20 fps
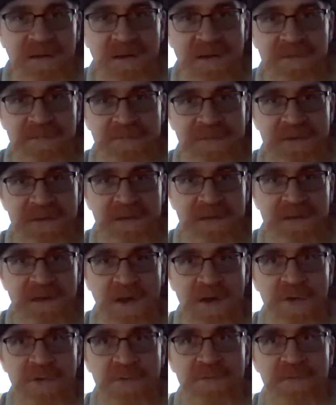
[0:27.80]
I think
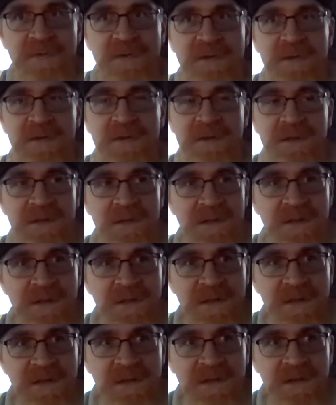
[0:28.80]
over
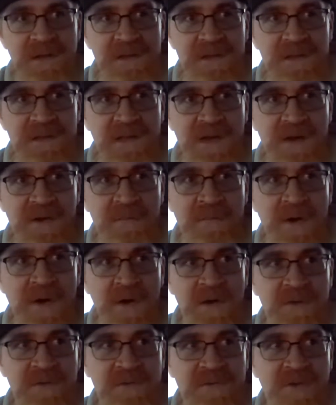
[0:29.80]

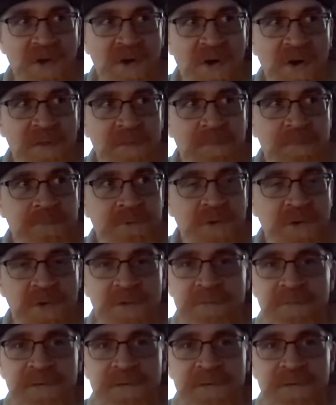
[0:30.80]
my time doing